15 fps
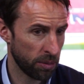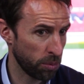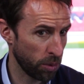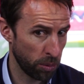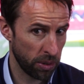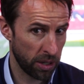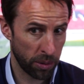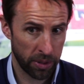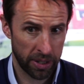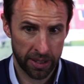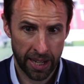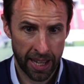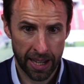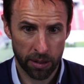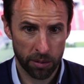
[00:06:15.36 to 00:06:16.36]
what we're doing
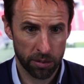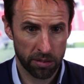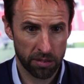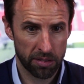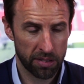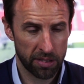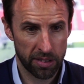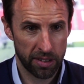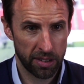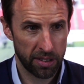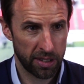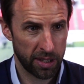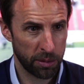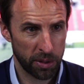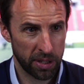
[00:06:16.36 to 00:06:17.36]
now,
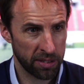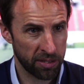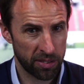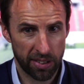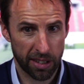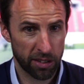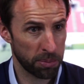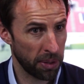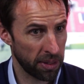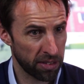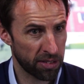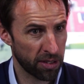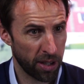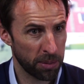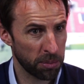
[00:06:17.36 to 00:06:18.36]
in 6
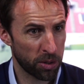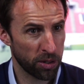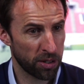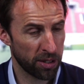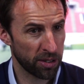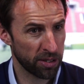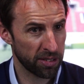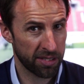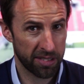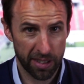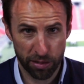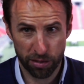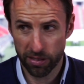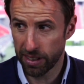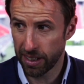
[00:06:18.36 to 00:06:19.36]
months' time could look
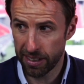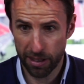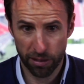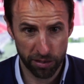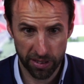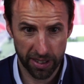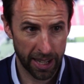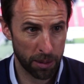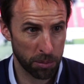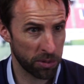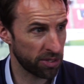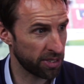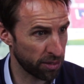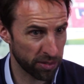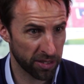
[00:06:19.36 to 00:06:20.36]
differently, different
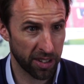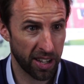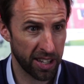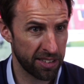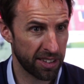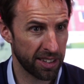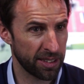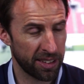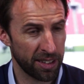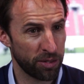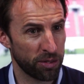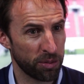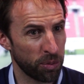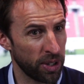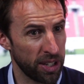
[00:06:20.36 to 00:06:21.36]
cameras, different lighting,
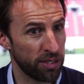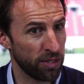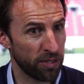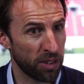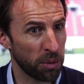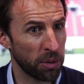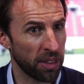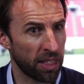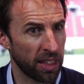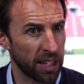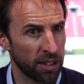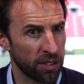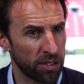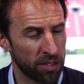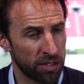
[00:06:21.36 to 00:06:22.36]
different ways of doing things.